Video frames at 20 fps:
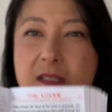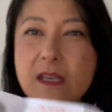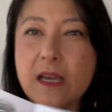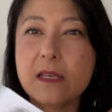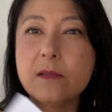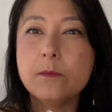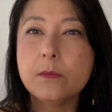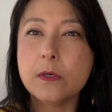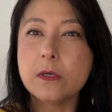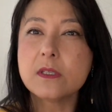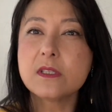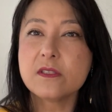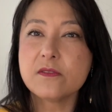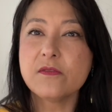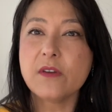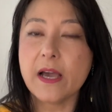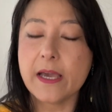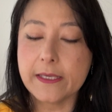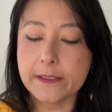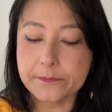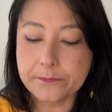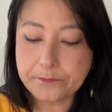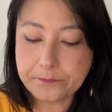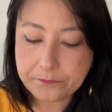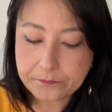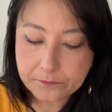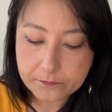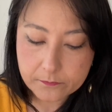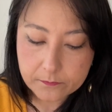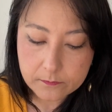guidebook's fine.
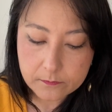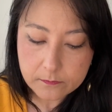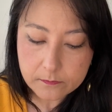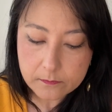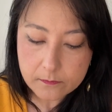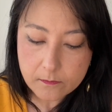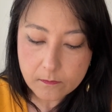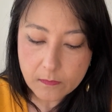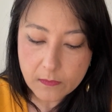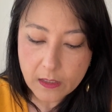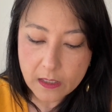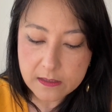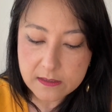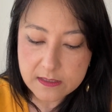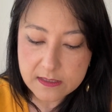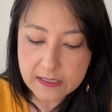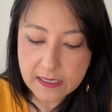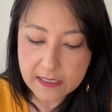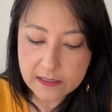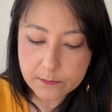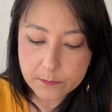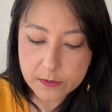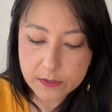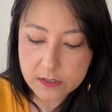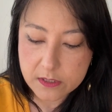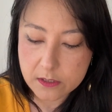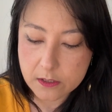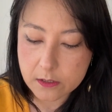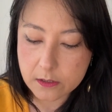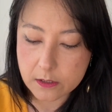This
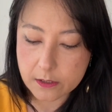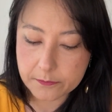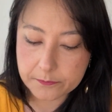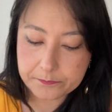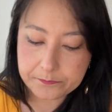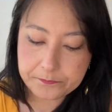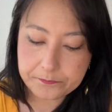guidebook's good.